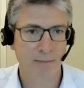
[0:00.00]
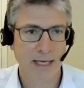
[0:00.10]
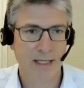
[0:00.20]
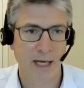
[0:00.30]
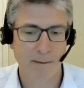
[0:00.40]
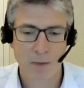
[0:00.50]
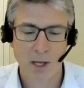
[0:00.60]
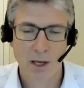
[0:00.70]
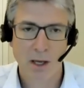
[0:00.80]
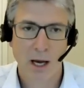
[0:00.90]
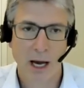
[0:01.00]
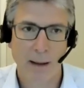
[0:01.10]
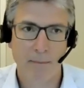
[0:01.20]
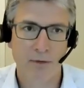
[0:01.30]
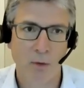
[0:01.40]
better.
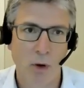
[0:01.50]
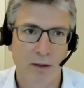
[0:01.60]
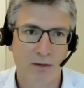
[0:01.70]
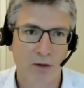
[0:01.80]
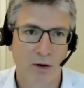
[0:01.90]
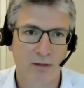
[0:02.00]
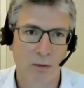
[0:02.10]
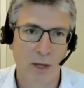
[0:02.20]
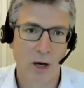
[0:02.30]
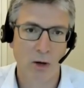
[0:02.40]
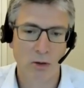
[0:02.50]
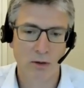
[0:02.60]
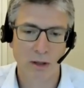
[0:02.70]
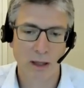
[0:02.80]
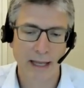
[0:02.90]
Um, so one of the stocks that we
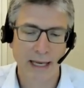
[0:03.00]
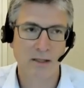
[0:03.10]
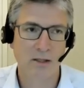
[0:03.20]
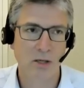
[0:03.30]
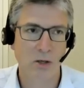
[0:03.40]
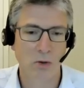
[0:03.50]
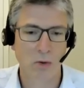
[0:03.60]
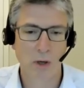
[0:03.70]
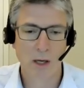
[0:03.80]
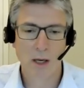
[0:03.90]
hold linked to